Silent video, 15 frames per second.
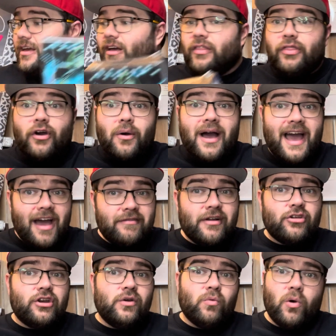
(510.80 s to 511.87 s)
Though I have
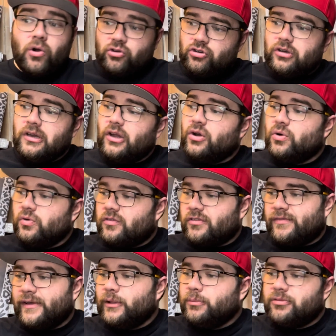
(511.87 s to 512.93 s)
actually watched loads of
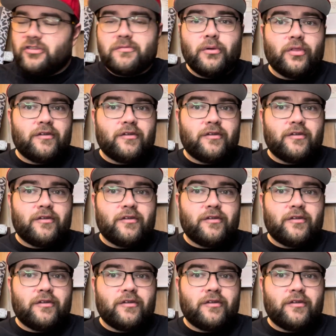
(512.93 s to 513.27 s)
films this month.